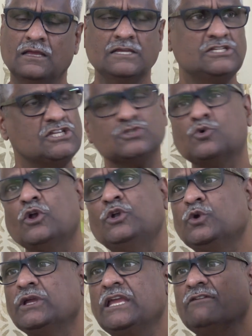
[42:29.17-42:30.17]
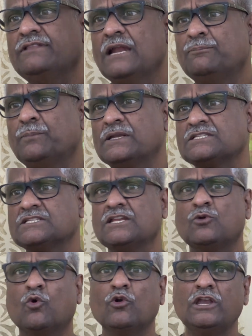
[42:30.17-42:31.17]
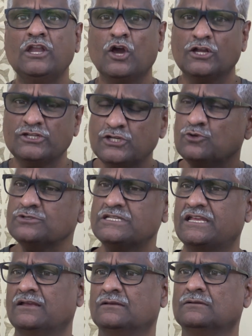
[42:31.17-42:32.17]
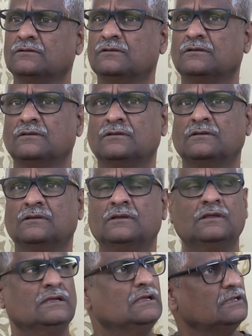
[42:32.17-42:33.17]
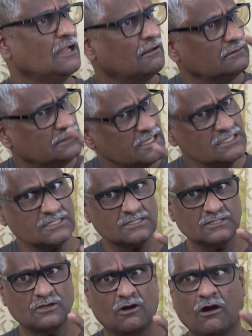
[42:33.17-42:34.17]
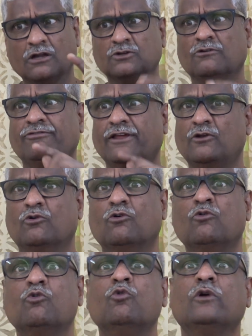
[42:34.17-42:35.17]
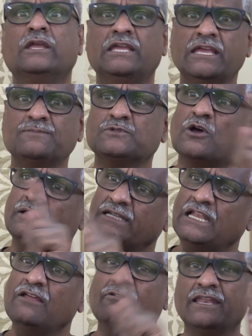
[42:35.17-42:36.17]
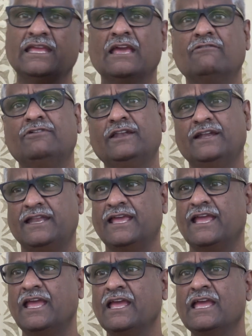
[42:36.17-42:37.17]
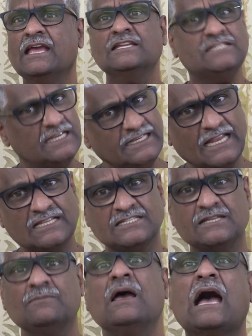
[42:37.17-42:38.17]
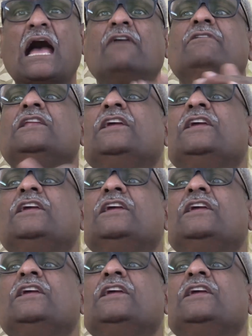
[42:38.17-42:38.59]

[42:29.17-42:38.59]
She's going to give that person only on Tuesday. Now this auto fellow who keeps on delivering every day, she tells him, I will